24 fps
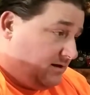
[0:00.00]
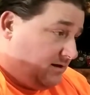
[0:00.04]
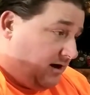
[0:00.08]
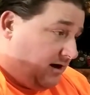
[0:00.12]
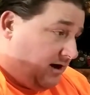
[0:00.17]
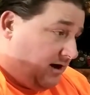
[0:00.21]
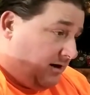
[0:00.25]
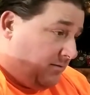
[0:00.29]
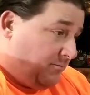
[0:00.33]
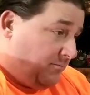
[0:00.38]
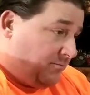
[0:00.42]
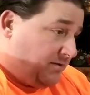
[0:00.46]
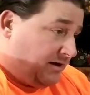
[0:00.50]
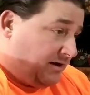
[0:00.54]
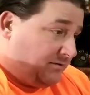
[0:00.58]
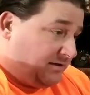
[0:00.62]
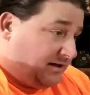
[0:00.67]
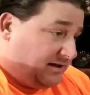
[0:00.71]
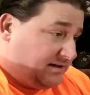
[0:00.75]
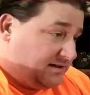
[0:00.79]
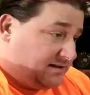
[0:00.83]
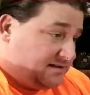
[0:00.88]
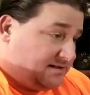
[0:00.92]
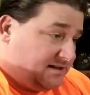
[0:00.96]
But I would
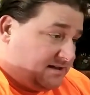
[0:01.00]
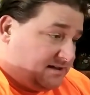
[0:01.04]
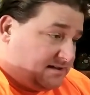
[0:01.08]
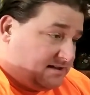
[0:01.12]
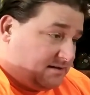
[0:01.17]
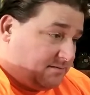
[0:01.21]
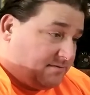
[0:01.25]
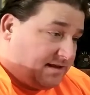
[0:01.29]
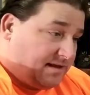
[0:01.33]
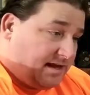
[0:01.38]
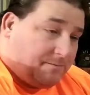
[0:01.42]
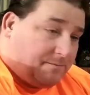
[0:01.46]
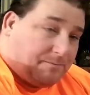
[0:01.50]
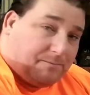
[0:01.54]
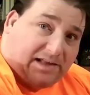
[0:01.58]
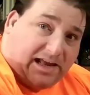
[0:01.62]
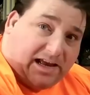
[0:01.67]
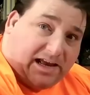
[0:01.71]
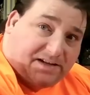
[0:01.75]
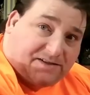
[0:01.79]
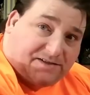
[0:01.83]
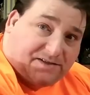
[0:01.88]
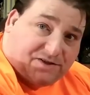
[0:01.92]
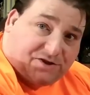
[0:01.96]
like to see some of that
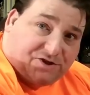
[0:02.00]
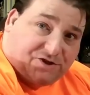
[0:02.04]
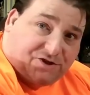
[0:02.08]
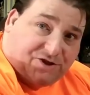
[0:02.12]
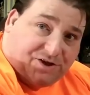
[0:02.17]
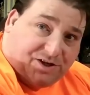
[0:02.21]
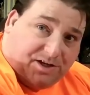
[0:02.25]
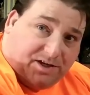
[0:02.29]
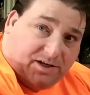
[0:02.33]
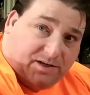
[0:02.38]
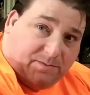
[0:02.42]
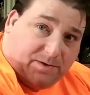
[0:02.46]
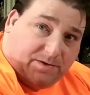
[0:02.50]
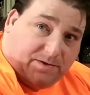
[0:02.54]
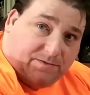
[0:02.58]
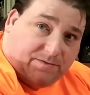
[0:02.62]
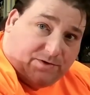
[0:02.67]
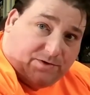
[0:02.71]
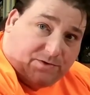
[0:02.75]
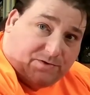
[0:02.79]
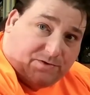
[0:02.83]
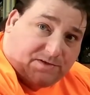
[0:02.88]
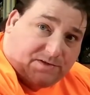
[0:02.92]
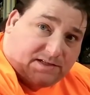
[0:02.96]
plastic sheen be
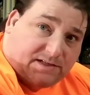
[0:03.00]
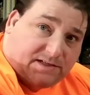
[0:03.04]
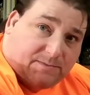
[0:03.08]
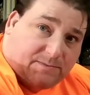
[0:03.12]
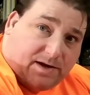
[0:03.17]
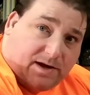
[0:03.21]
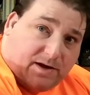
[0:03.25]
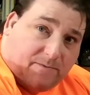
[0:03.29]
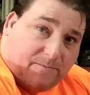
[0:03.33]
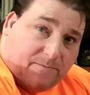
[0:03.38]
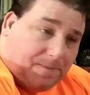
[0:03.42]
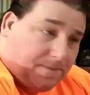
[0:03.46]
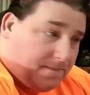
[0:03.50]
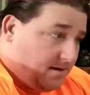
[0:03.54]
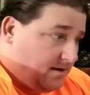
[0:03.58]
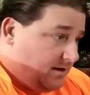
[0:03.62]
reduced somehow.